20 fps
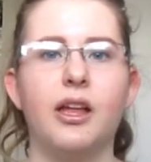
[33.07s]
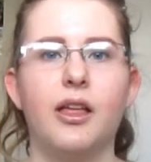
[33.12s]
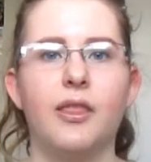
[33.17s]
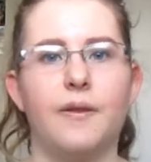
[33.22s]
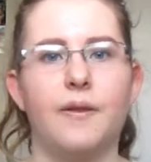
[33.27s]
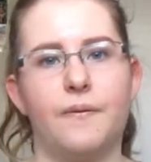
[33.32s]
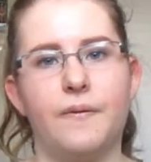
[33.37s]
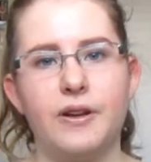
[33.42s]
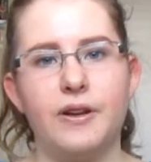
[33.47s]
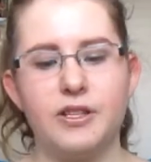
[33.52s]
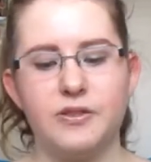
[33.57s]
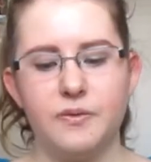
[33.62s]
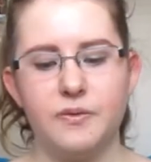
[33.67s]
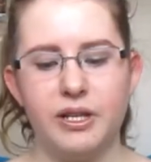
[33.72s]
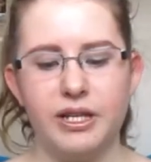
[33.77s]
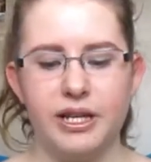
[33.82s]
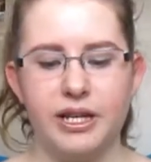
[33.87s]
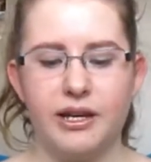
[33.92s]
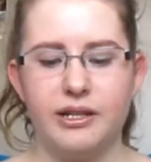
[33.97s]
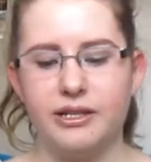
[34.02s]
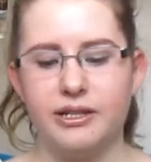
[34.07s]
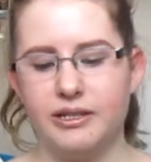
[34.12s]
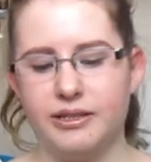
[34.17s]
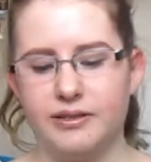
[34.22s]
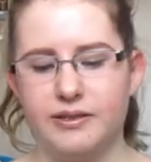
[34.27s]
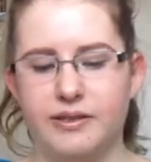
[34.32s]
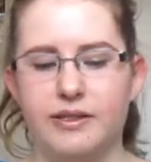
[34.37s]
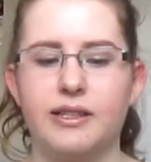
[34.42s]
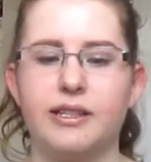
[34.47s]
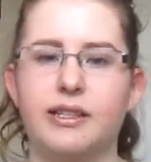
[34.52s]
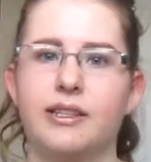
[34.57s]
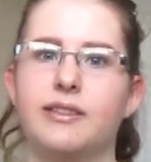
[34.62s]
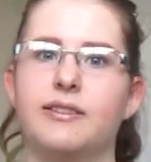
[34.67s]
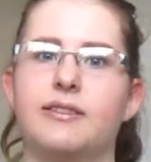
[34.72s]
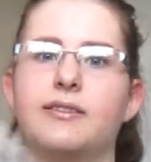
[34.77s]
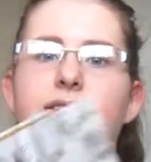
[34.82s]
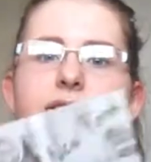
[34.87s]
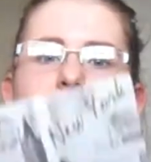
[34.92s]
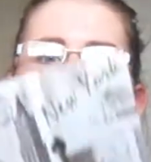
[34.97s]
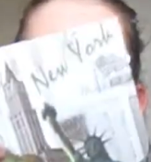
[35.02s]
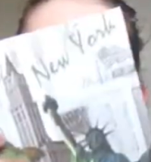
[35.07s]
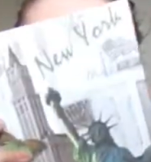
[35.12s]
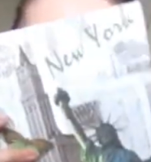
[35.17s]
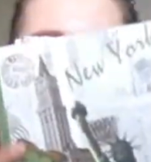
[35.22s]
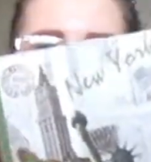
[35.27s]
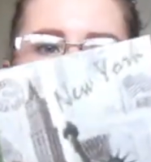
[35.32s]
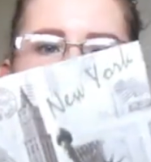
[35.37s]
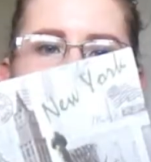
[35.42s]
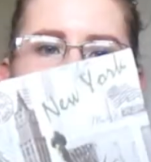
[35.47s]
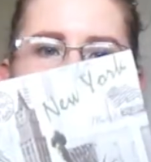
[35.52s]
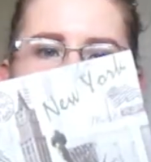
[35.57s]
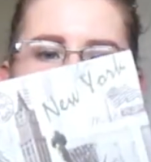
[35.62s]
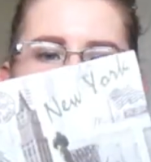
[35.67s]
The first one I got is this New York one.